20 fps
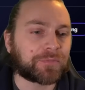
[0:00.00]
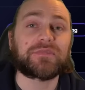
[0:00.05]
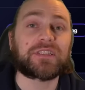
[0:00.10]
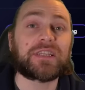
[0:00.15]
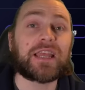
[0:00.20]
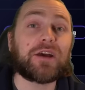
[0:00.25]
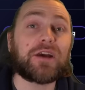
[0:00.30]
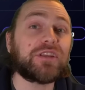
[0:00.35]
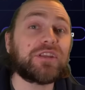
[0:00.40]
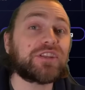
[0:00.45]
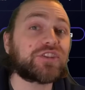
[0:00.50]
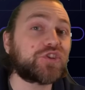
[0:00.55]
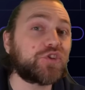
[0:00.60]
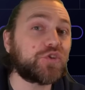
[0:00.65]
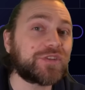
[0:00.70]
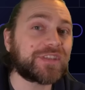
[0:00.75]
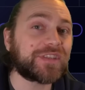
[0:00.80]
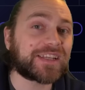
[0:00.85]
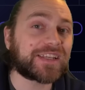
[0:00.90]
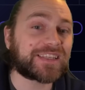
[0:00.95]
Now let's
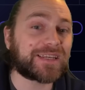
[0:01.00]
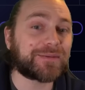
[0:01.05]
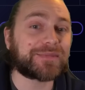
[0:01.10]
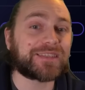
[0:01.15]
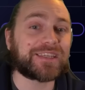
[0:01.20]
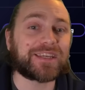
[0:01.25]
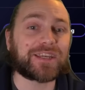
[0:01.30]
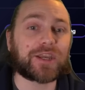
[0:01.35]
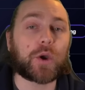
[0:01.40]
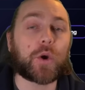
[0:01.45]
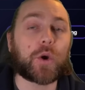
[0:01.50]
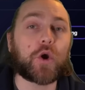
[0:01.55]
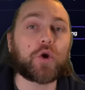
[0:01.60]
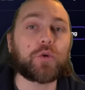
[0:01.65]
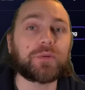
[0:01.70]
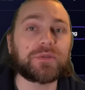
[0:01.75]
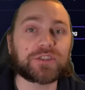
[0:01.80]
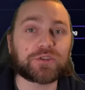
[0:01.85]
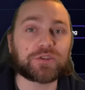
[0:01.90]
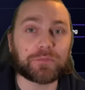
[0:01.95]
use that DMT and go
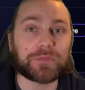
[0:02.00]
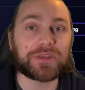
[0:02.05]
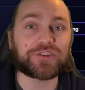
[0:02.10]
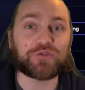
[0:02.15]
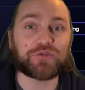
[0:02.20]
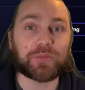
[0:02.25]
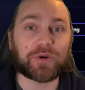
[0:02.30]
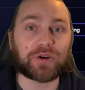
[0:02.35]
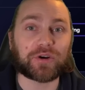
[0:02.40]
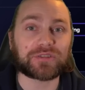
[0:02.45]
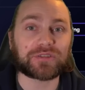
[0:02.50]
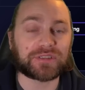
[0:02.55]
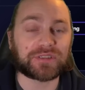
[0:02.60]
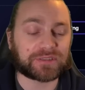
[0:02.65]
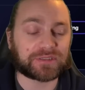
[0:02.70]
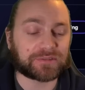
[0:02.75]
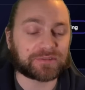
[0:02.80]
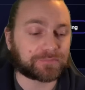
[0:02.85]
open some mystery boxes.